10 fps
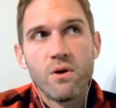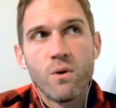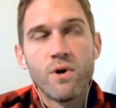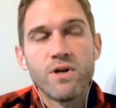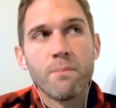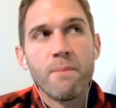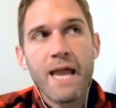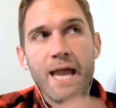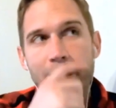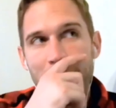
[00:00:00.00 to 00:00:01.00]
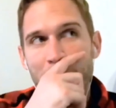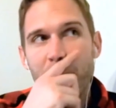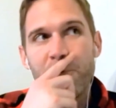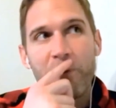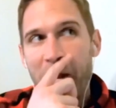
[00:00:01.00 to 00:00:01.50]
was a man
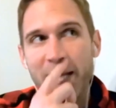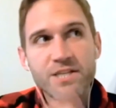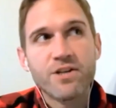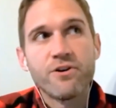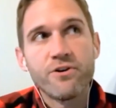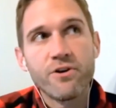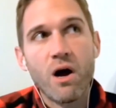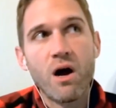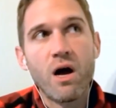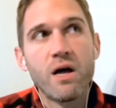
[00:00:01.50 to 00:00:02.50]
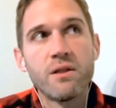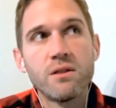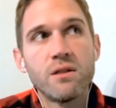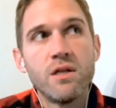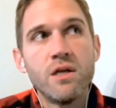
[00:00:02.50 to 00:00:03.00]
who raised her
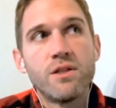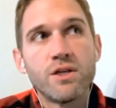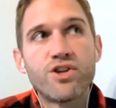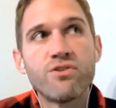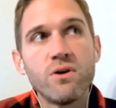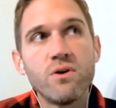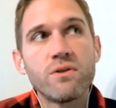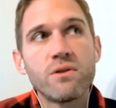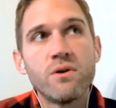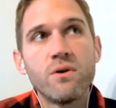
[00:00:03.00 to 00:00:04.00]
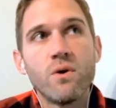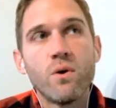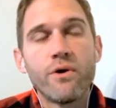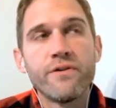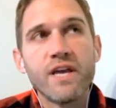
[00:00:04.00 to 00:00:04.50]
on the truth or the